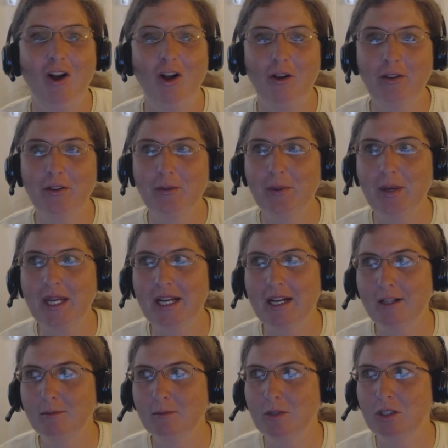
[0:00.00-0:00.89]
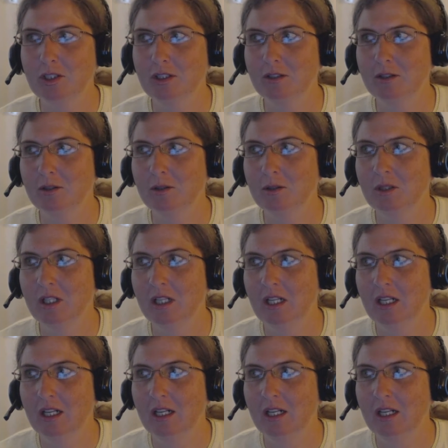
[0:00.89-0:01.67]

all the way up to